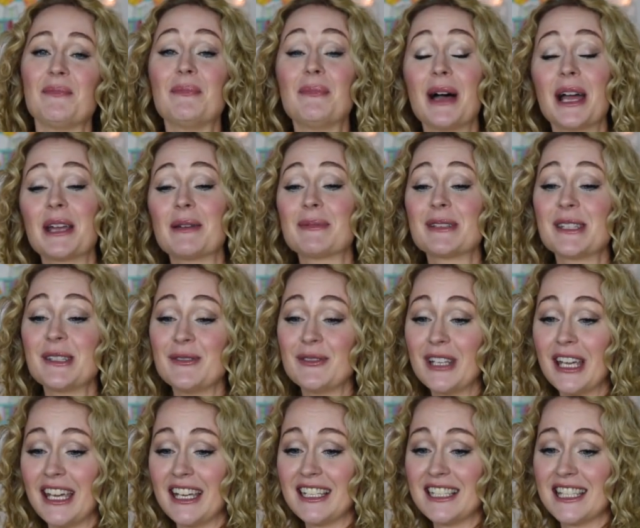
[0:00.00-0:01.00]
My
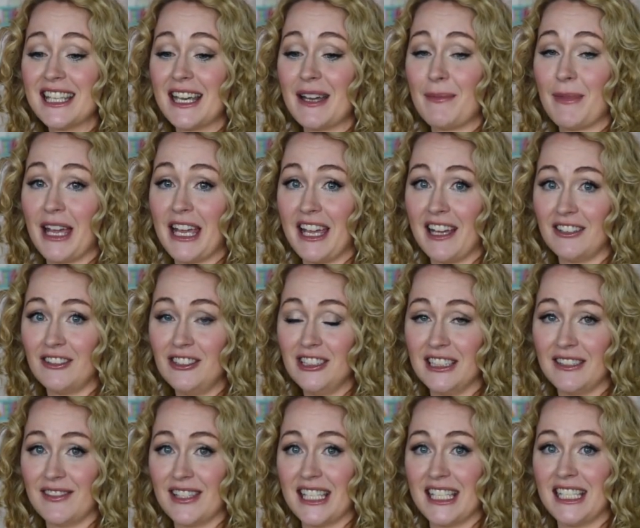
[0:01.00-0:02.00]
bassoon case that my heckle
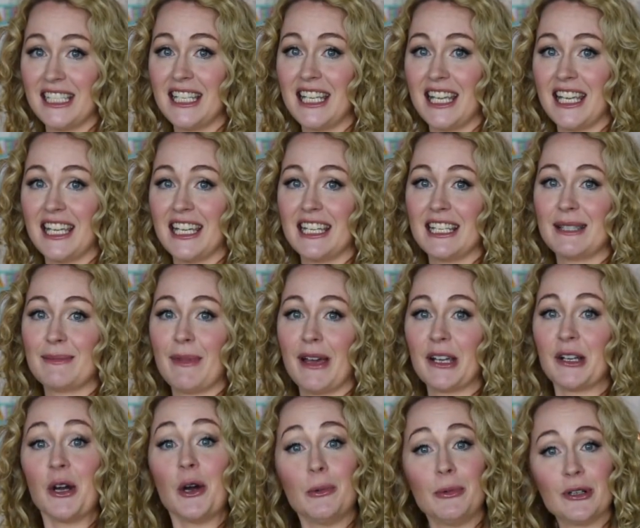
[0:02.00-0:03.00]
lives in is
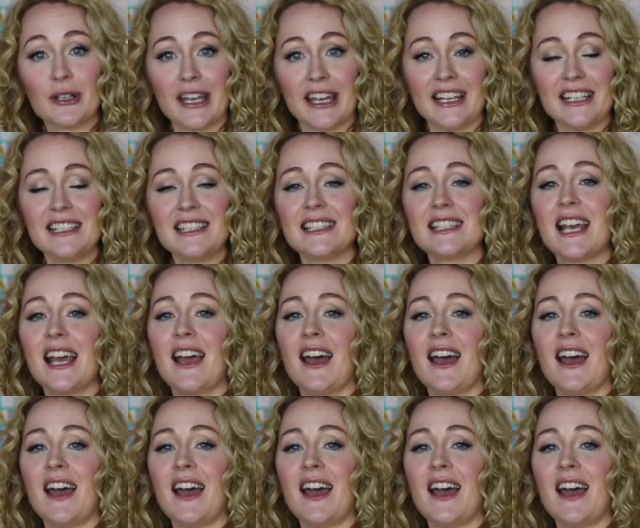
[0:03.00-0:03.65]
my cobalt case.